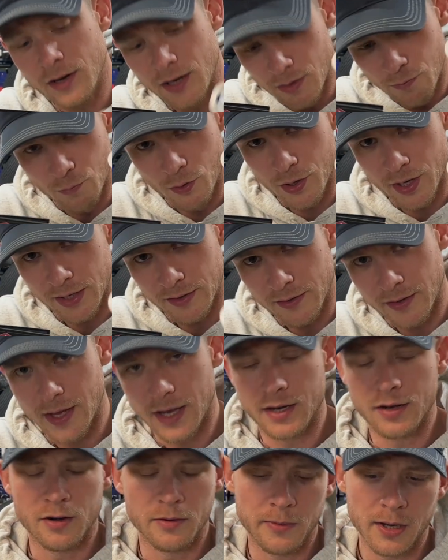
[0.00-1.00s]
and we'll get to that
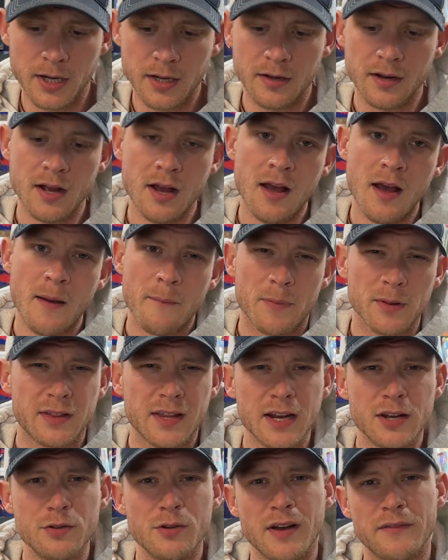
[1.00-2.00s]
here in a minute. But
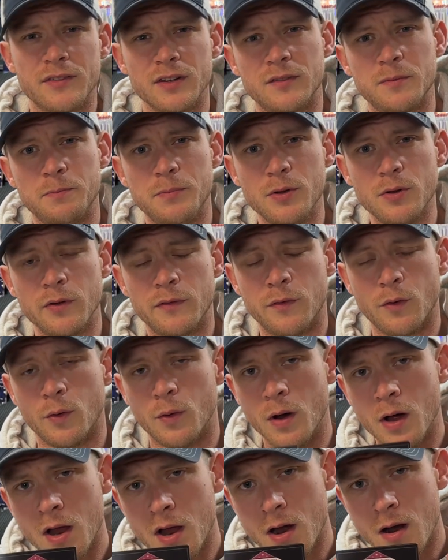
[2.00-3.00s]
then you have this beautiful,
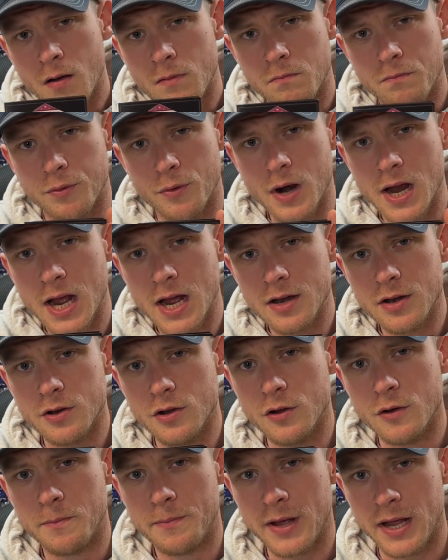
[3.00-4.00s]
brand
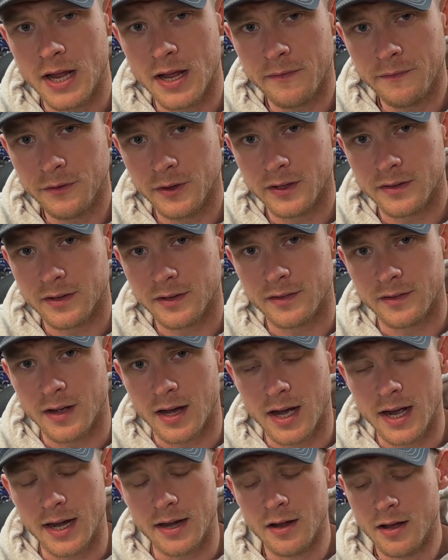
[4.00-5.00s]
new pamphlet
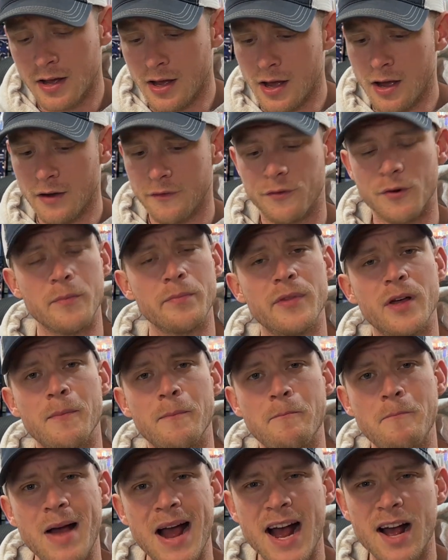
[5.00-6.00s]
design from the
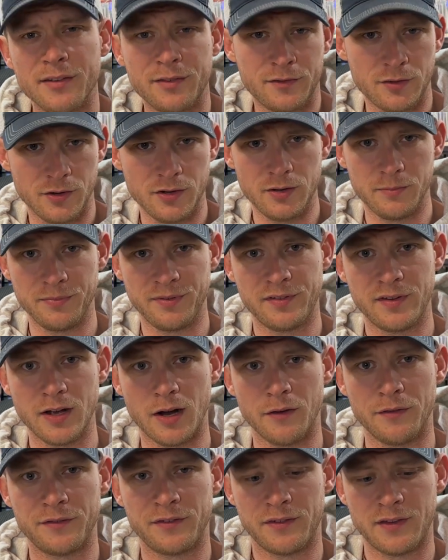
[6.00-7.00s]
master
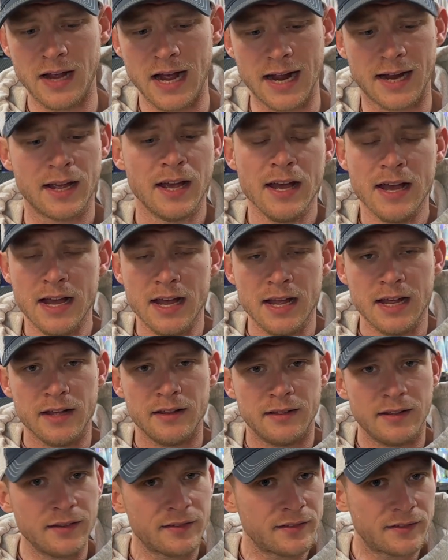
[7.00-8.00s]
himself, Zach.
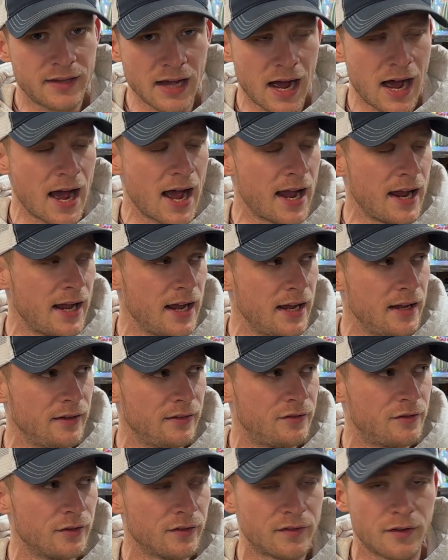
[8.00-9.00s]
This guy is
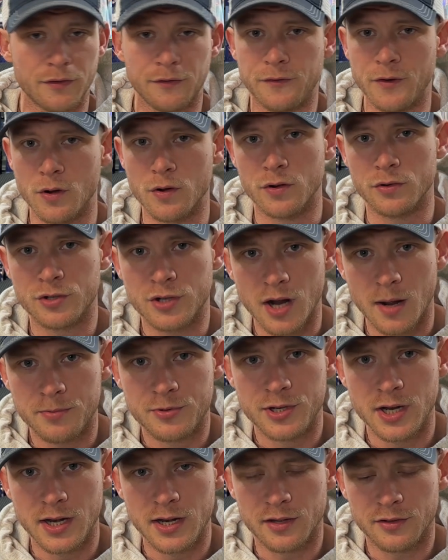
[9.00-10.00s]
just a Photoshop
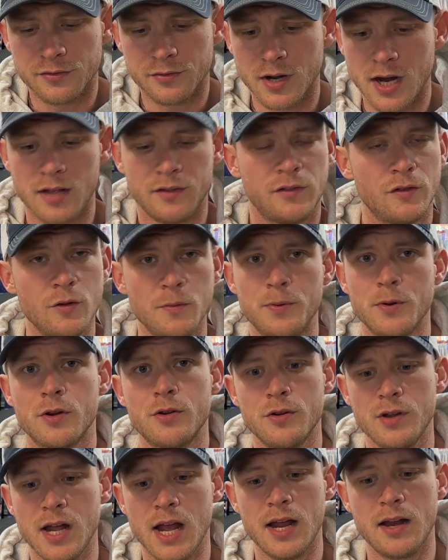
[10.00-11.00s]
genius, right? Super
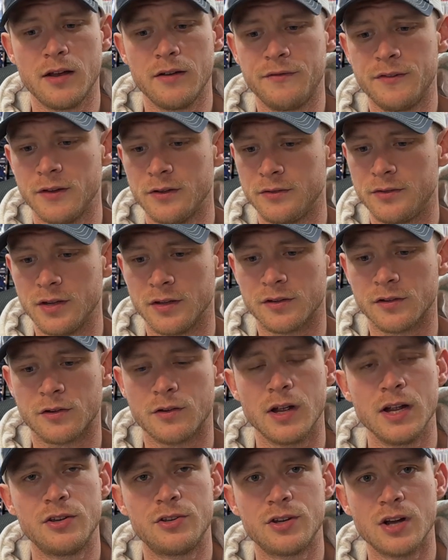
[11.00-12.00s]
creative, does a
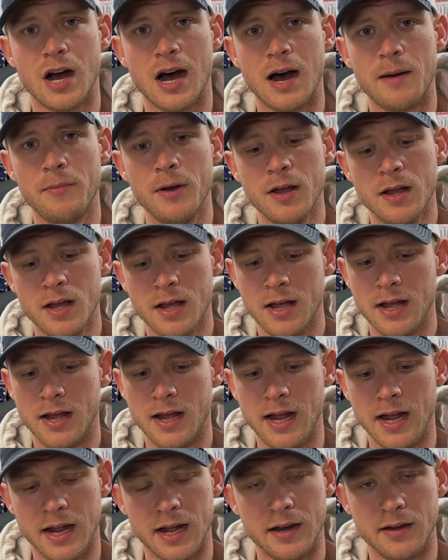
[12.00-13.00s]
great job.
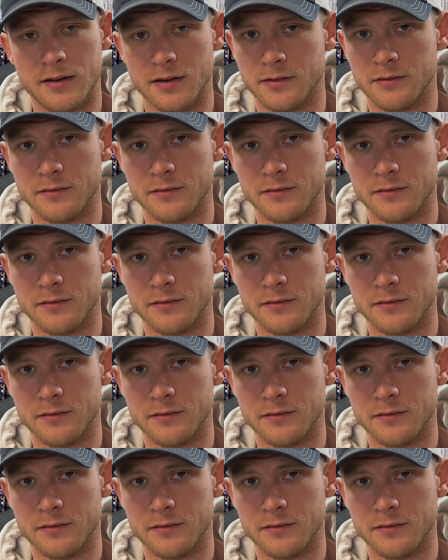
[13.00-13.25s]
And